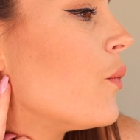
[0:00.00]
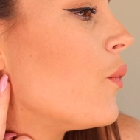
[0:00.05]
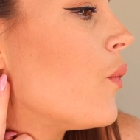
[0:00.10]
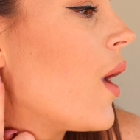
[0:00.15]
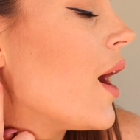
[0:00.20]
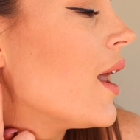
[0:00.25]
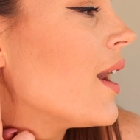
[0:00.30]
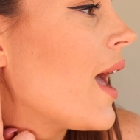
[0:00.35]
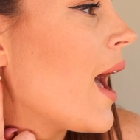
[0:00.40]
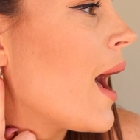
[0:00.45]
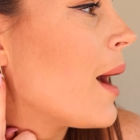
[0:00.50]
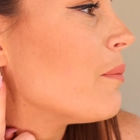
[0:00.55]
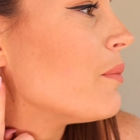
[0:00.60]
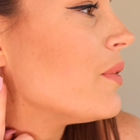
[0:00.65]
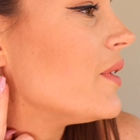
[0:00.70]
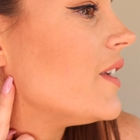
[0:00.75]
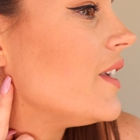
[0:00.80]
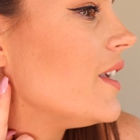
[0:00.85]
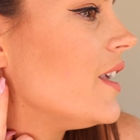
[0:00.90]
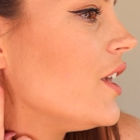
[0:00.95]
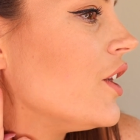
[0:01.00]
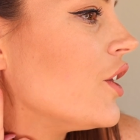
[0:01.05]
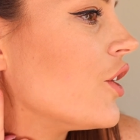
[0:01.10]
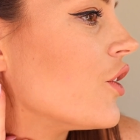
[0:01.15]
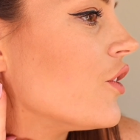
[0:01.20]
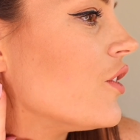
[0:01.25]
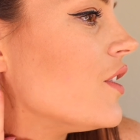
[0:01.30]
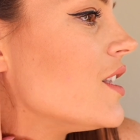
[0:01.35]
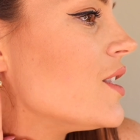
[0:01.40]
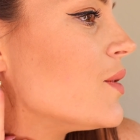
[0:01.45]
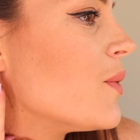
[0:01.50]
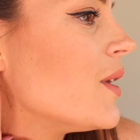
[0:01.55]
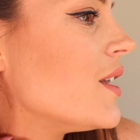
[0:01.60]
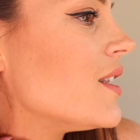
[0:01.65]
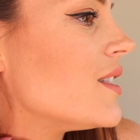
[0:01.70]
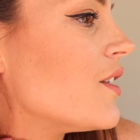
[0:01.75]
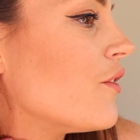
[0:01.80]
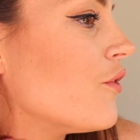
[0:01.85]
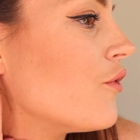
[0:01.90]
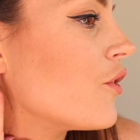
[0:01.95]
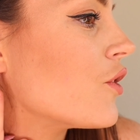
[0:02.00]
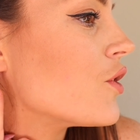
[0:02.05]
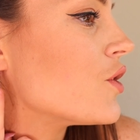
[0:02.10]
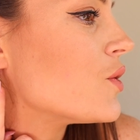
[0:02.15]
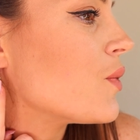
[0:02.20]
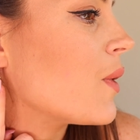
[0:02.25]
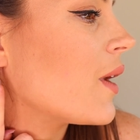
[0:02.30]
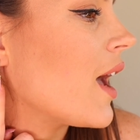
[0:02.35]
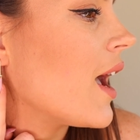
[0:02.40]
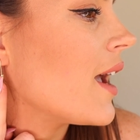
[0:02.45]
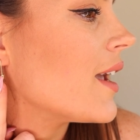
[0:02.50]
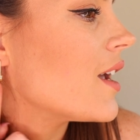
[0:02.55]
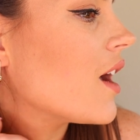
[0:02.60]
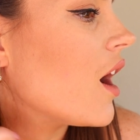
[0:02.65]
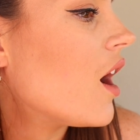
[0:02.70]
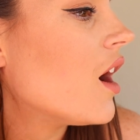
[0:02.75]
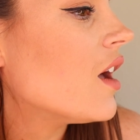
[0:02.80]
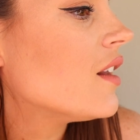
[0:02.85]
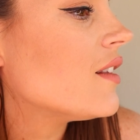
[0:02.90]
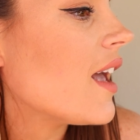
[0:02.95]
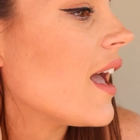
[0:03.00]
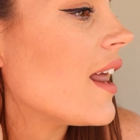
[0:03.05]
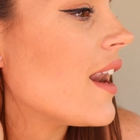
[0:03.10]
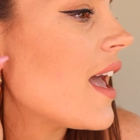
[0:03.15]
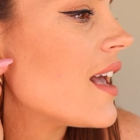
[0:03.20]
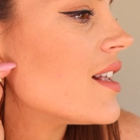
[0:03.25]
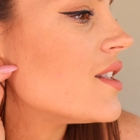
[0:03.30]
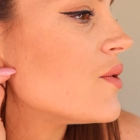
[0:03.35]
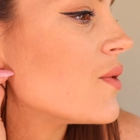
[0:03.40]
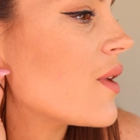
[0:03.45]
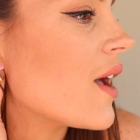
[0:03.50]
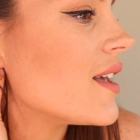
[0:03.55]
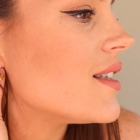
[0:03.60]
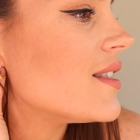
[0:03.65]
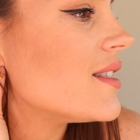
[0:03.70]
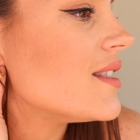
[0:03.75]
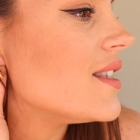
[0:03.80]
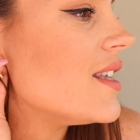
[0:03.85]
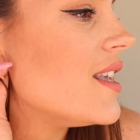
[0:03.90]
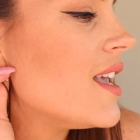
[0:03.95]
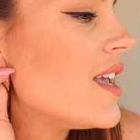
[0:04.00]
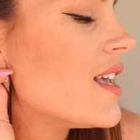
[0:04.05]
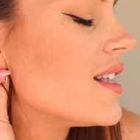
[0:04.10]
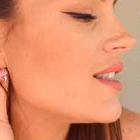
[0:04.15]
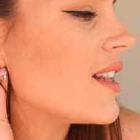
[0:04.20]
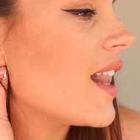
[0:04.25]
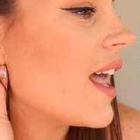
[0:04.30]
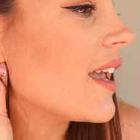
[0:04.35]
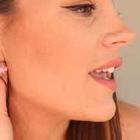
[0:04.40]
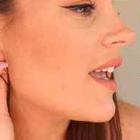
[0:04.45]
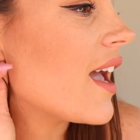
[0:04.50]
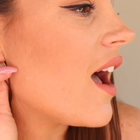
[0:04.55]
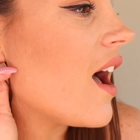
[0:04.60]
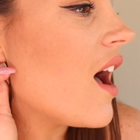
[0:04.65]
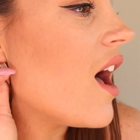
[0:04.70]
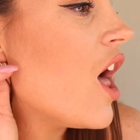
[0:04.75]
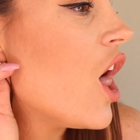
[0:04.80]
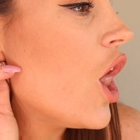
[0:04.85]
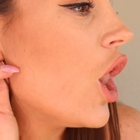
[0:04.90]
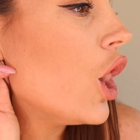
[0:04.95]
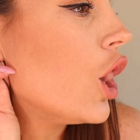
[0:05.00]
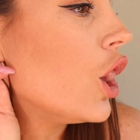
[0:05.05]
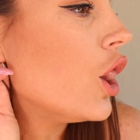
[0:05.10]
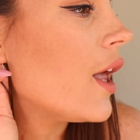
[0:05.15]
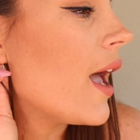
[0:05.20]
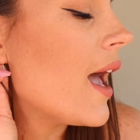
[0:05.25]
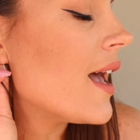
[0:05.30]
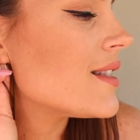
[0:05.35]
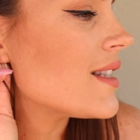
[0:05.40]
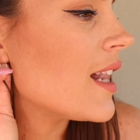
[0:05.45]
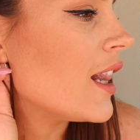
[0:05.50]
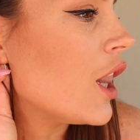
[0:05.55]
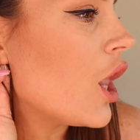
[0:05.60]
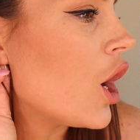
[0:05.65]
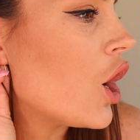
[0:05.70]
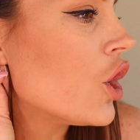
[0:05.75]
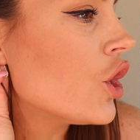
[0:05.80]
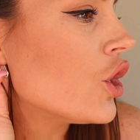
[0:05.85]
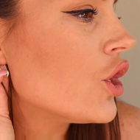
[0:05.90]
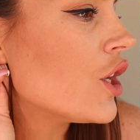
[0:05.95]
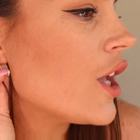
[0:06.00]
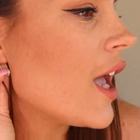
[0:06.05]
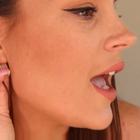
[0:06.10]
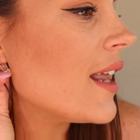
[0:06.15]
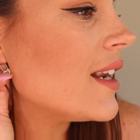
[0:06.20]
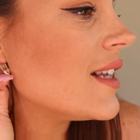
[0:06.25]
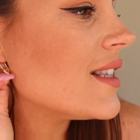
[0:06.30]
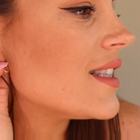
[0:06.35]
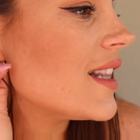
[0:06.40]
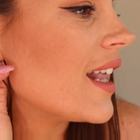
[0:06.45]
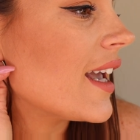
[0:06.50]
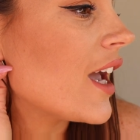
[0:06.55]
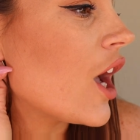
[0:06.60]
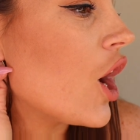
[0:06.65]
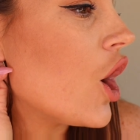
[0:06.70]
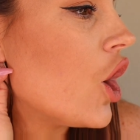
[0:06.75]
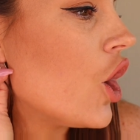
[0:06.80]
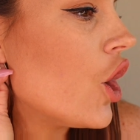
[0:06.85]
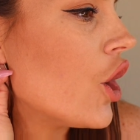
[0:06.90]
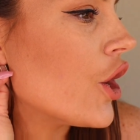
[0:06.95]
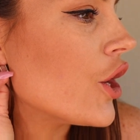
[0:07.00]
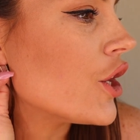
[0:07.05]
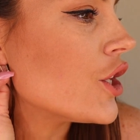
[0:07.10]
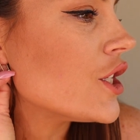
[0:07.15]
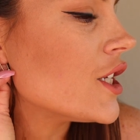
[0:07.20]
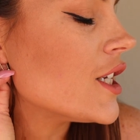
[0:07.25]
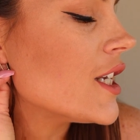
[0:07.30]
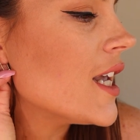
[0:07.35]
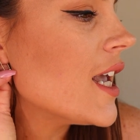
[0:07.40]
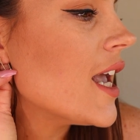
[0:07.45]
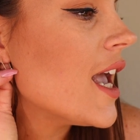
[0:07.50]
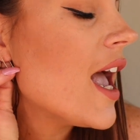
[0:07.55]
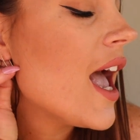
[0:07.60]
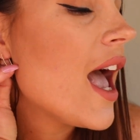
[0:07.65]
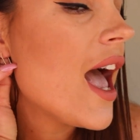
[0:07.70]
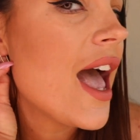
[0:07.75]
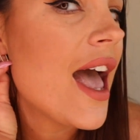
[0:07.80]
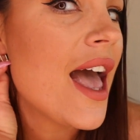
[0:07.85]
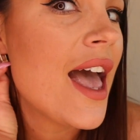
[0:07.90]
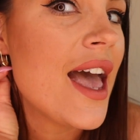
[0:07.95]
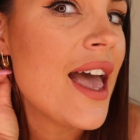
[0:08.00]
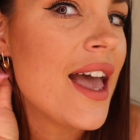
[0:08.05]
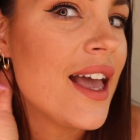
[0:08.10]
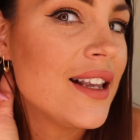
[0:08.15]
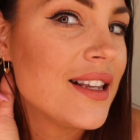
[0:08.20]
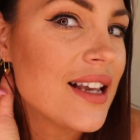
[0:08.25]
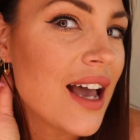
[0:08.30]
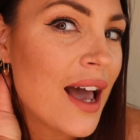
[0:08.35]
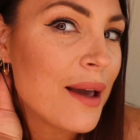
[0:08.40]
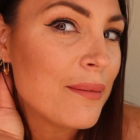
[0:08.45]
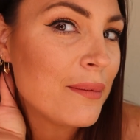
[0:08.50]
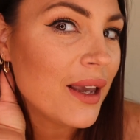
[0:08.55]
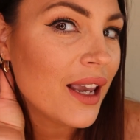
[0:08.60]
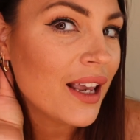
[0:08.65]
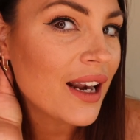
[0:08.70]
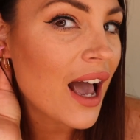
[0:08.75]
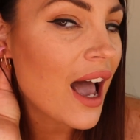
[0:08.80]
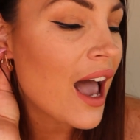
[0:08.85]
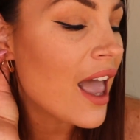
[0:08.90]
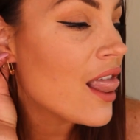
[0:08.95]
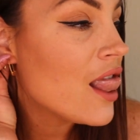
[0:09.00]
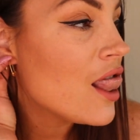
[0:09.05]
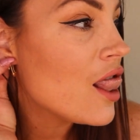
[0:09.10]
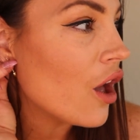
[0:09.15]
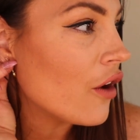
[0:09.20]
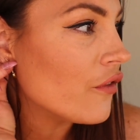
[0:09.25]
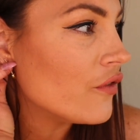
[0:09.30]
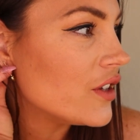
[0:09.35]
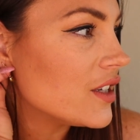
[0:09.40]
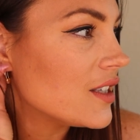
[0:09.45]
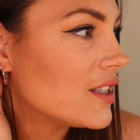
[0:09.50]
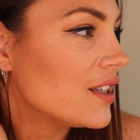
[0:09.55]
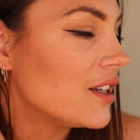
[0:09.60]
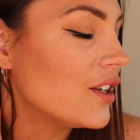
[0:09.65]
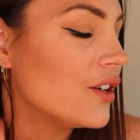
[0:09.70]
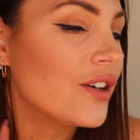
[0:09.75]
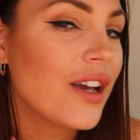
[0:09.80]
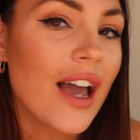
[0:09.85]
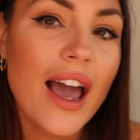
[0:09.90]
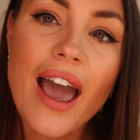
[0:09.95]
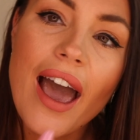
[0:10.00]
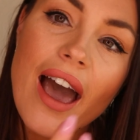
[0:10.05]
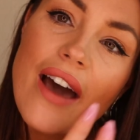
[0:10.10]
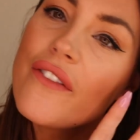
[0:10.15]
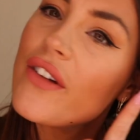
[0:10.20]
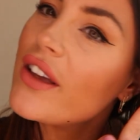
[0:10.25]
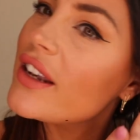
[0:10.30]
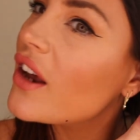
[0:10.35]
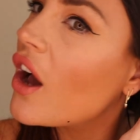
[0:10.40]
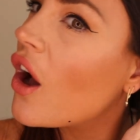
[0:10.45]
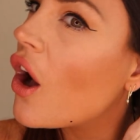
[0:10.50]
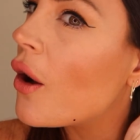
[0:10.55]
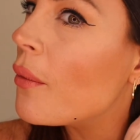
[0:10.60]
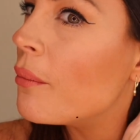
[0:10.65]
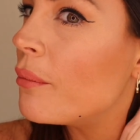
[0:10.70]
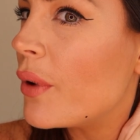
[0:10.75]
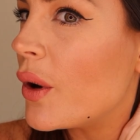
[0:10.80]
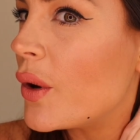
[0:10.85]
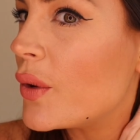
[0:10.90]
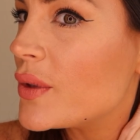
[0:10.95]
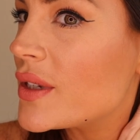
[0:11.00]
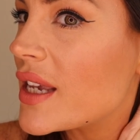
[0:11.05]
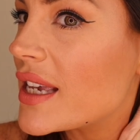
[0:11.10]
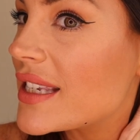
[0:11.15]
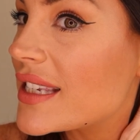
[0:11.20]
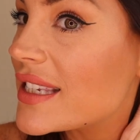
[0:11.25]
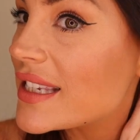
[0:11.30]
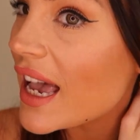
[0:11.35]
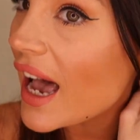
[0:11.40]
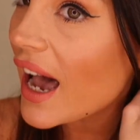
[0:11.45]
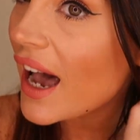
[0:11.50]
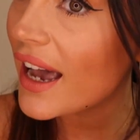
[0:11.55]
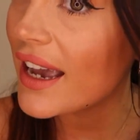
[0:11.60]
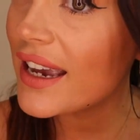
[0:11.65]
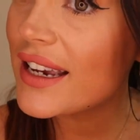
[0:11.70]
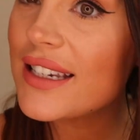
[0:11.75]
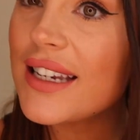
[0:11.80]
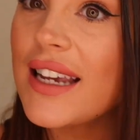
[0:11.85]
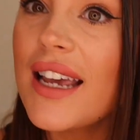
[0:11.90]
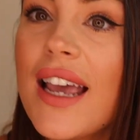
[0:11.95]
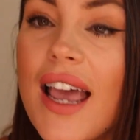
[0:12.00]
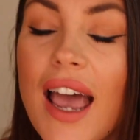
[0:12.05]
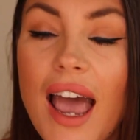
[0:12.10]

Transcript: the one up here, this one is the first one I got, and as you guys see, it's like a, has a lock, and it's like a heart. And I mean, I love this look. I have it on both sides